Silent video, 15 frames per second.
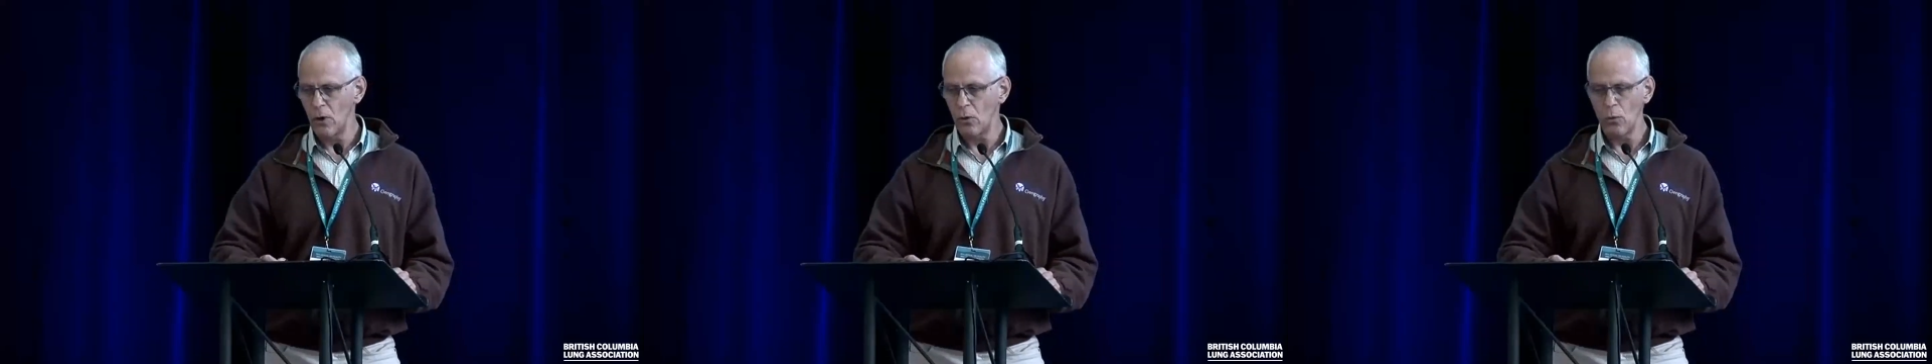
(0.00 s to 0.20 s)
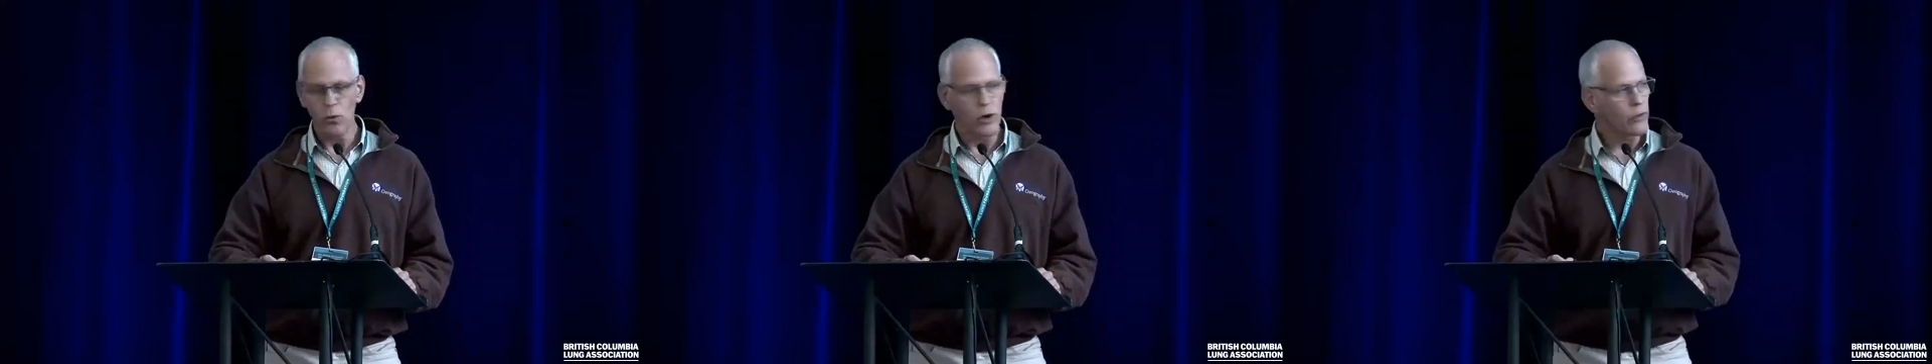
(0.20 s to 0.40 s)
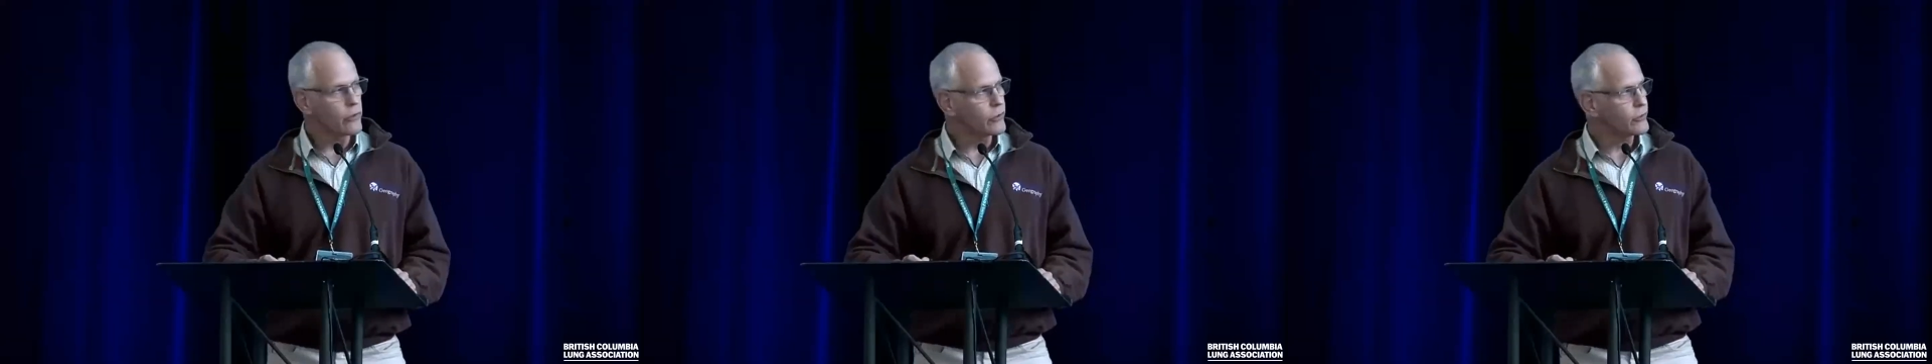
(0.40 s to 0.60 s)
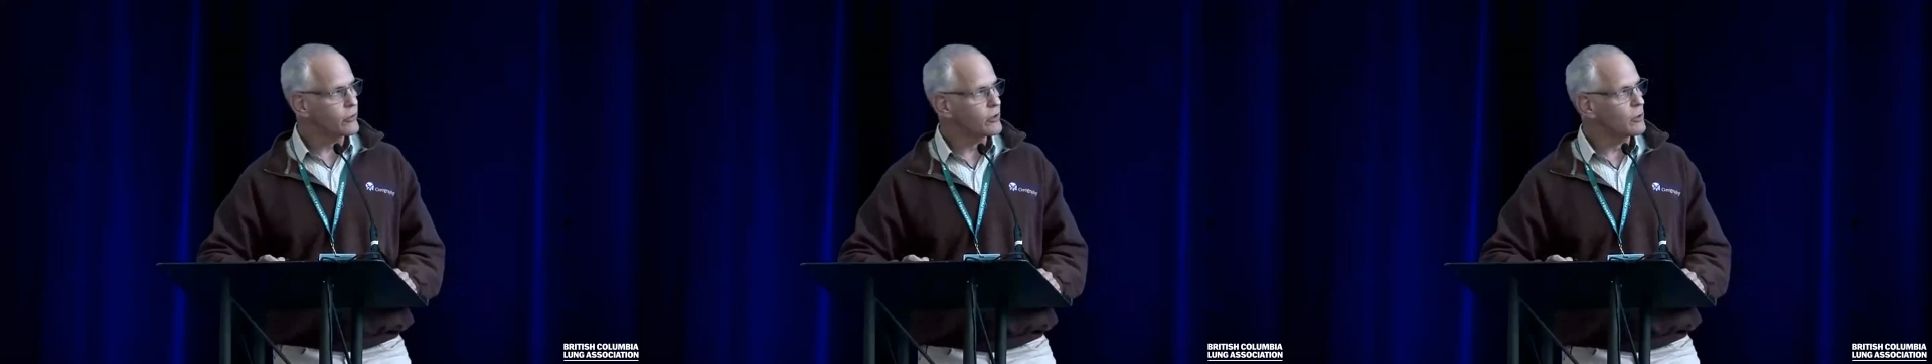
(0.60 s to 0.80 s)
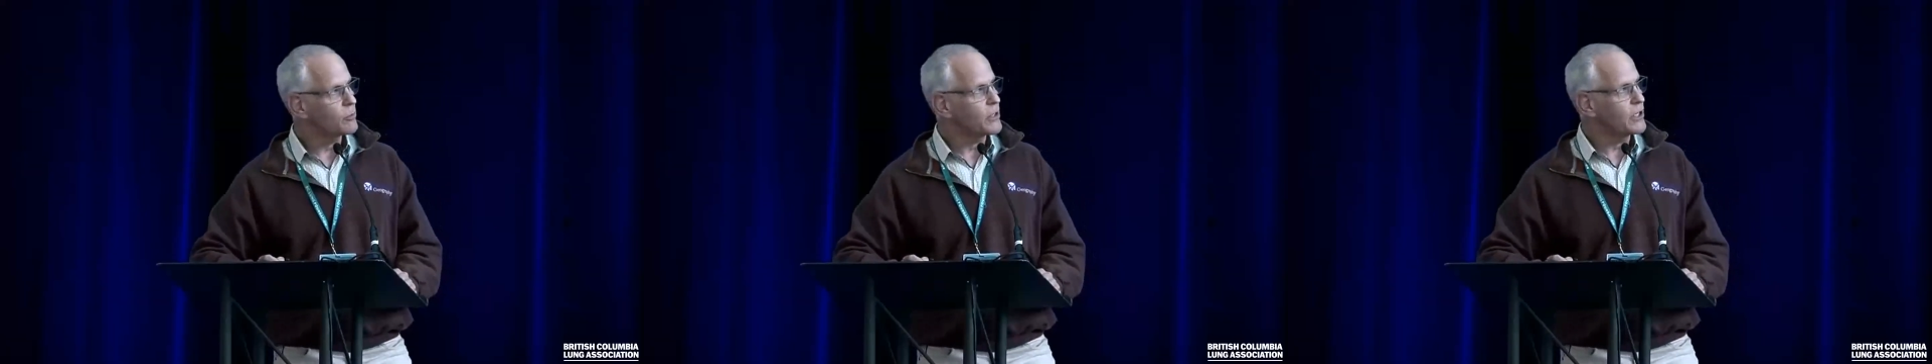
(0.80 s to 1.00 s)
where there's
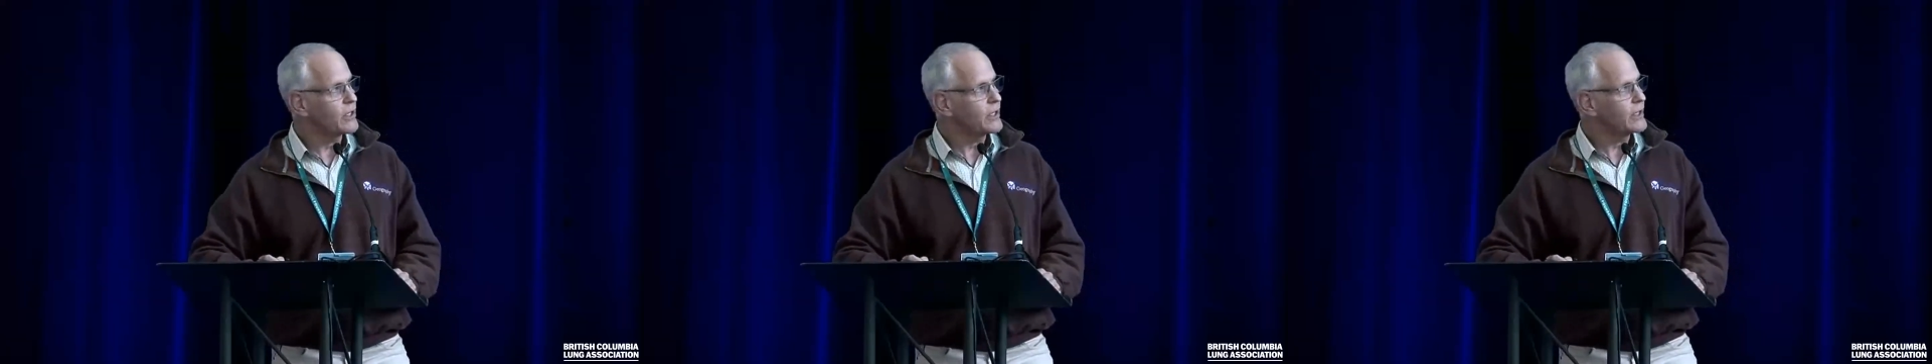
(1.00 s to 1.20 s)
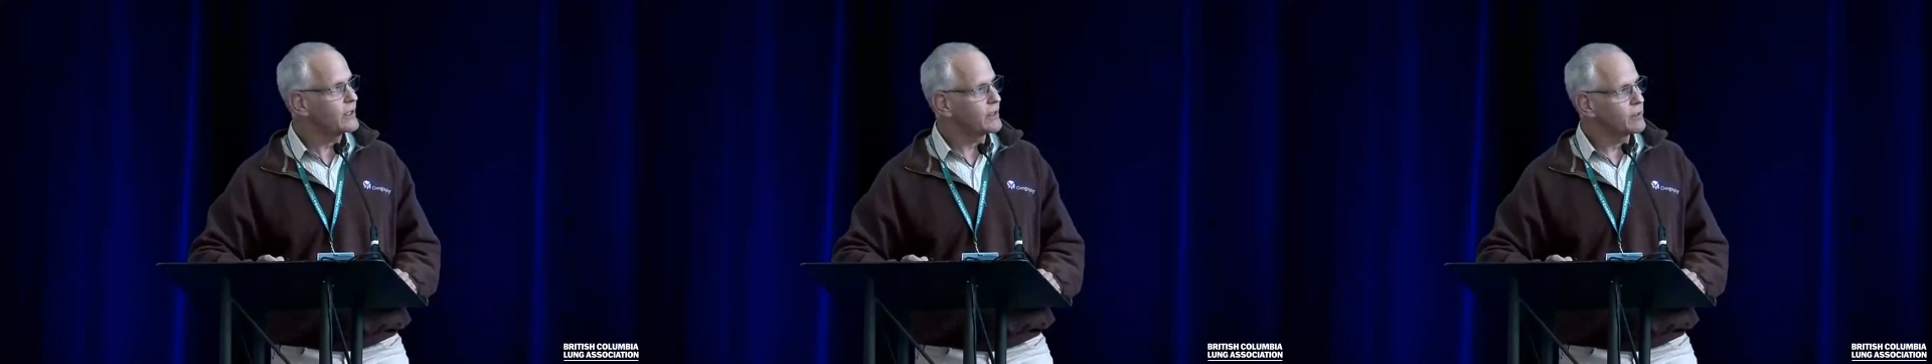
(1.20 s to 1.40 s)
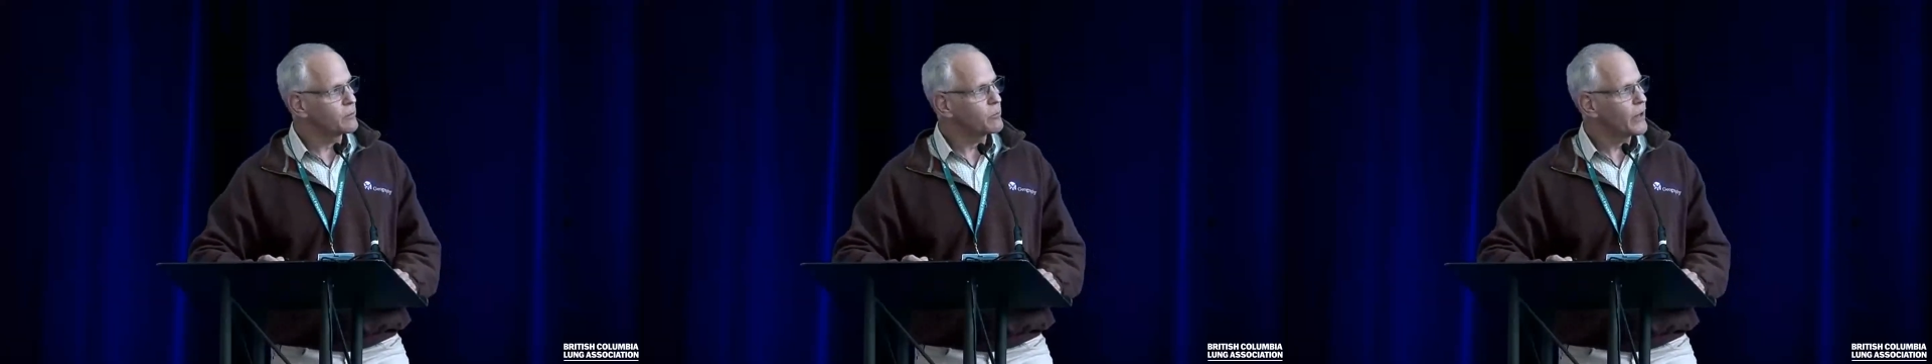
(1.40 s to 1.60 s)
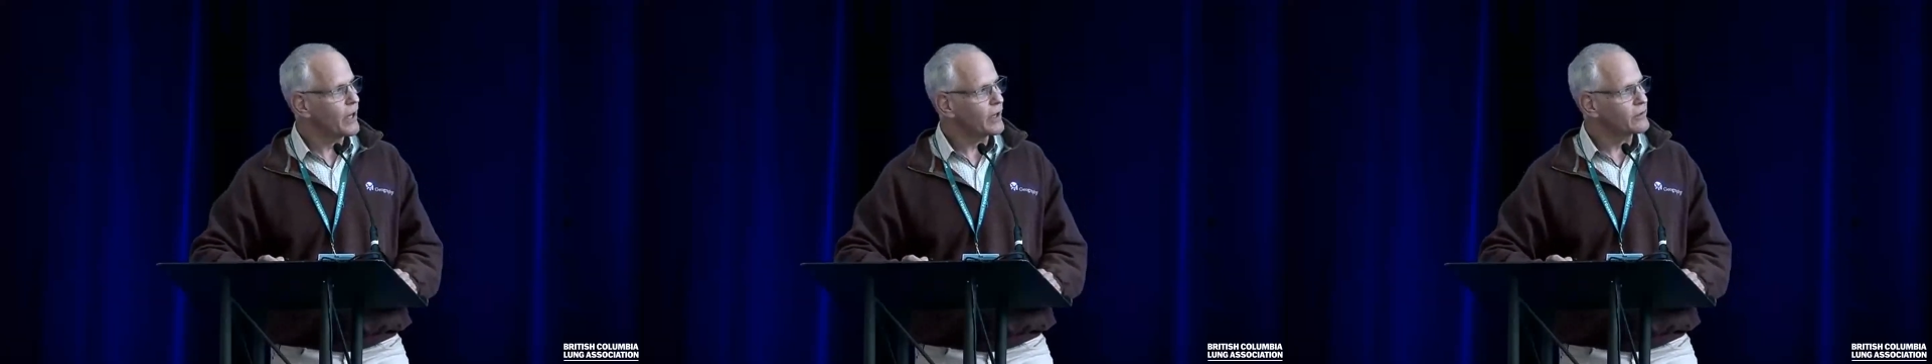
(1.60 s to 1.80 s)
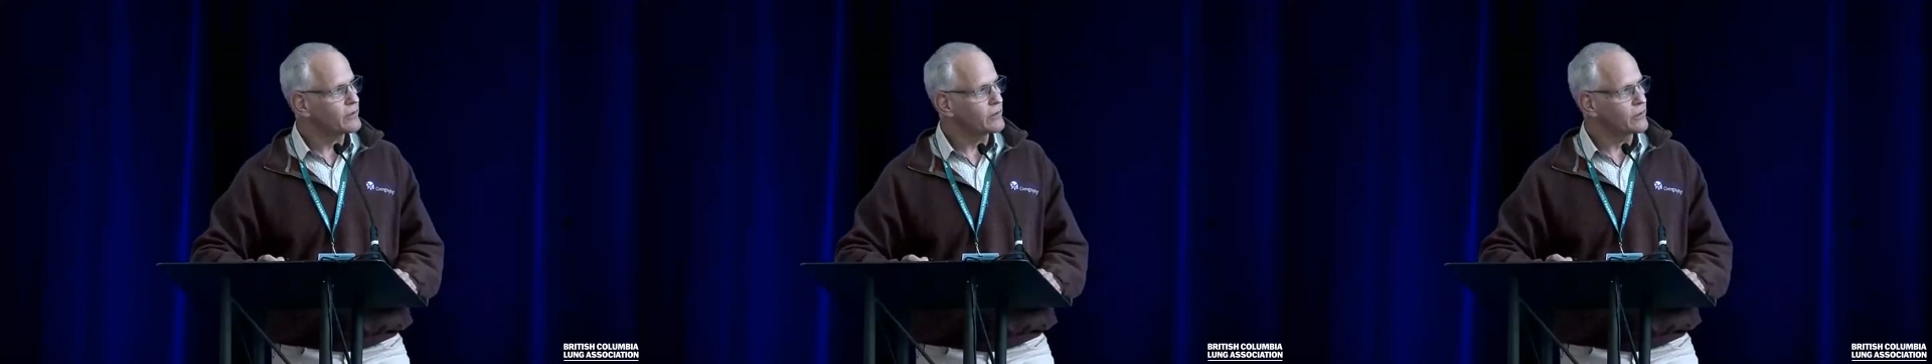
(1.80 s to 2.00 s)
going to be heat
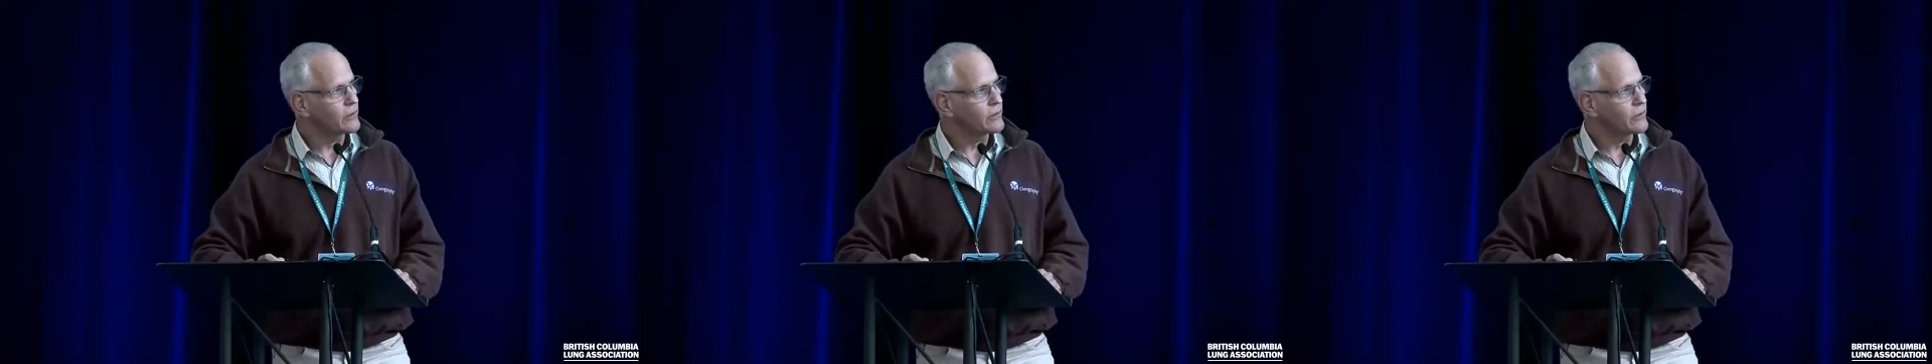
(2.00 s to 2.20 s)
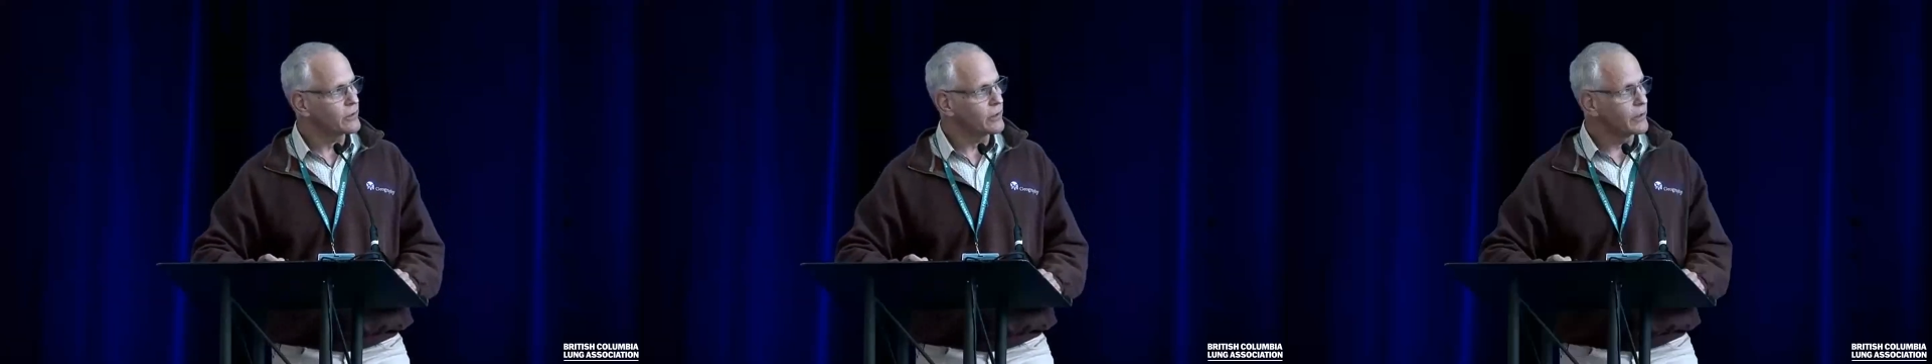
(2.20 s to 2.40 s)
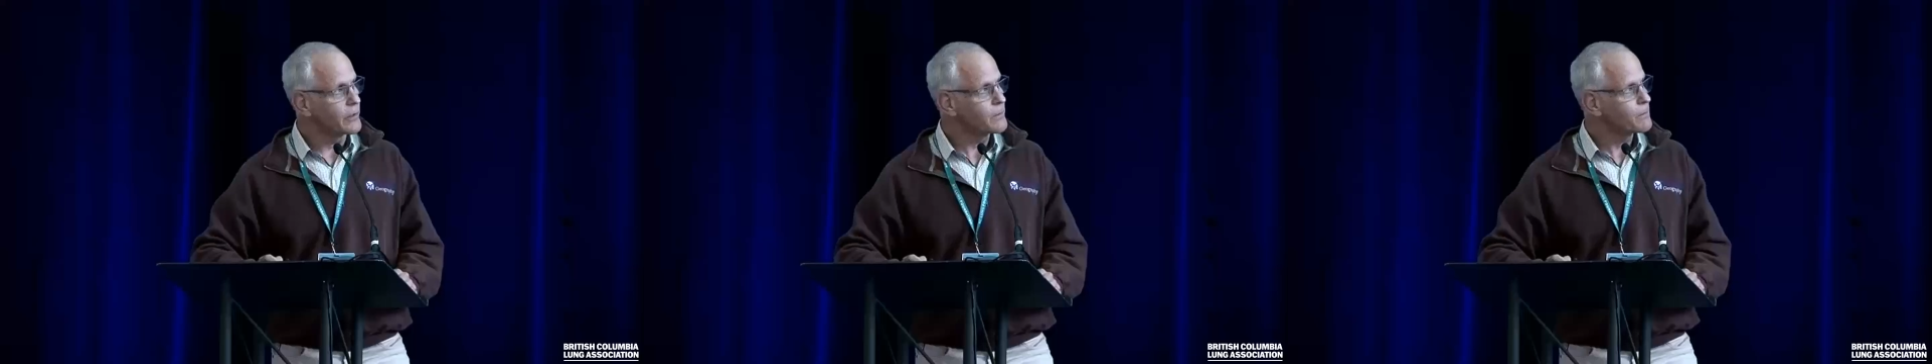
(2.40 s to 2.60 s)
impacts in a city.